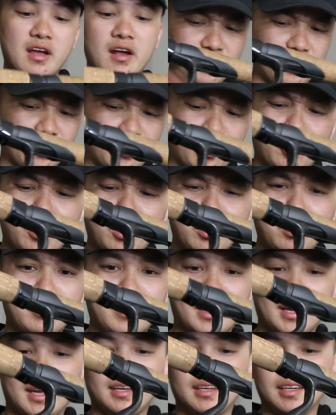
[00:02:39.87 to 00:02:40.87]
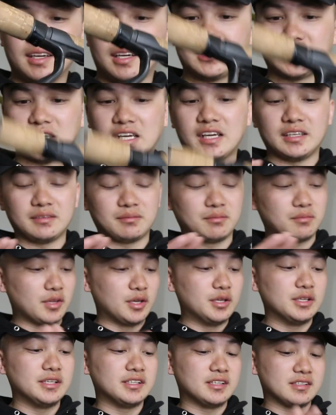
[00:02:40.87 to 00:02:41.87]
And oh my gosh, it
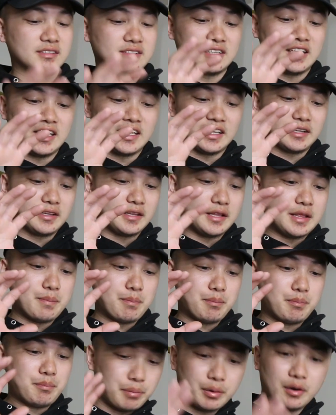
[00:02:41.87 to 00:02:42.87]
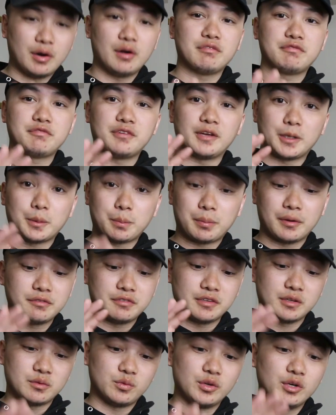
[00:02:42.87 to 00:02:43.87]
is like the
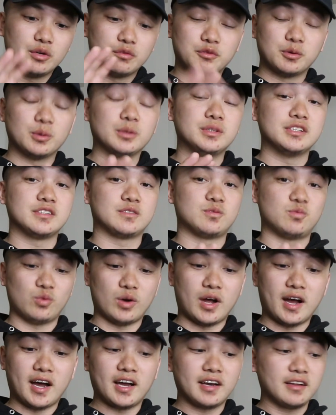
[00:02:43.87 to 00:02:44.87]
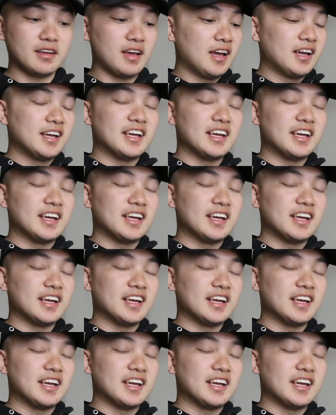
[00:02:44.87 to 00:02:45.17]
perfect reel for this rod.